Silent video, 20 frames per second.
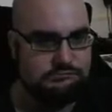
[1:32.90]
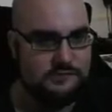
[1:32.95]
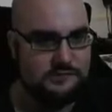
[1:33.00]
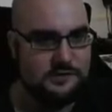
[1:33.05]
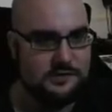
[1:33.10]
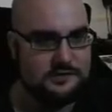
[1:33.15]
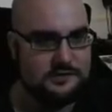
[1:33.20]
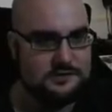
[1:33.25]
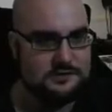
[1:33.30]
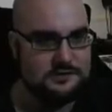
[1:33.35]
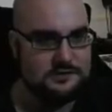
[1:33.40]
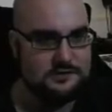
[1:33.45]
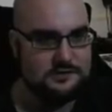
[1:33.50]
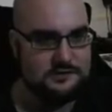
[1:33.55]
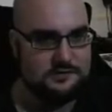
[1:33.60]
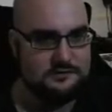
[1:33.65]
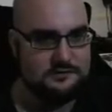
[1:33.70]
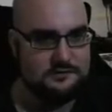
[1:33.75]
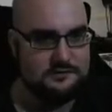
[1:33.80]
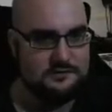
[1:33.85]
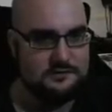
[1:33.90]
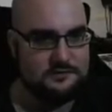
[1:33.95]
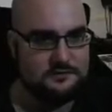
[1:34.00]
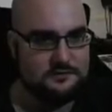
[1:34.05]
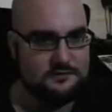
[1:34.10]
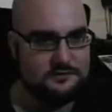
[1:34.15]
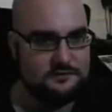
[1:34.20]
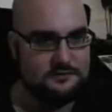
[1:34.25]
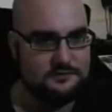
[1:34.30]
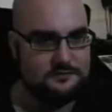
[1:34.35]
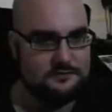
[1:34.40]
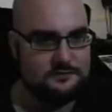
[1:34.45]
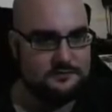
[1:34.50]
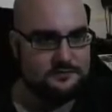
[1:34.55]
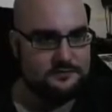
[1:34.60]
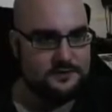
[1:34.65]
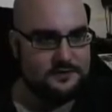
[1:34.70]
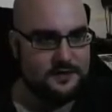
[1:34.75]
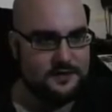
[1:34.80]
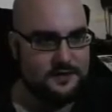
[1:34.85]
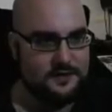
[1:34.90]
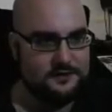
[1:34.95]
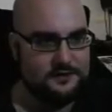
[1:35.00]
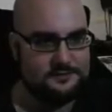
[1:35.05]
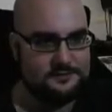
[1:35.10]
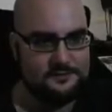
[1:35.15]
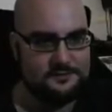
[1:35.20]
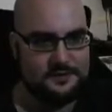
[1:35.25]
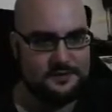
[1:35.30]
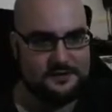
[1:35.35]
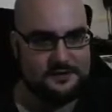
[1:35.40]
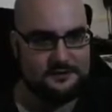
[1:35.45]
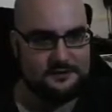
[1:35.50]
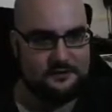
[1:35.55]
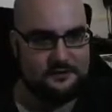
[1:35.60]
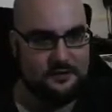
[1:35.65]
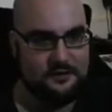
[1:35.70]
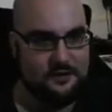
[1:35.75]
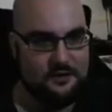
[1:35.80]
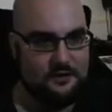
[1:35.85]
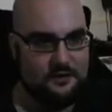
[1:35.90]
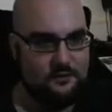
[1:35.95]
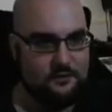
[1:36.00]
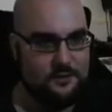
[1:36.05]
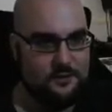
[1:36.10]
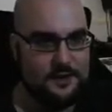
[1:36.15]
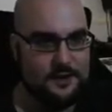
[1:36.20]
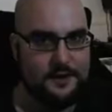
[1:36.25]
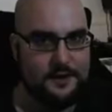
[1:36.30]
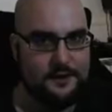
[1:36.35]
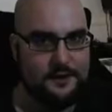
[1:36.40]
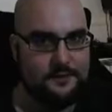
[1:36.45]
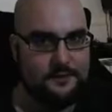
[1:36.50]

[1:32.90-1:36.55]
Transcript: Oh. Okay, so we've got a little hallway.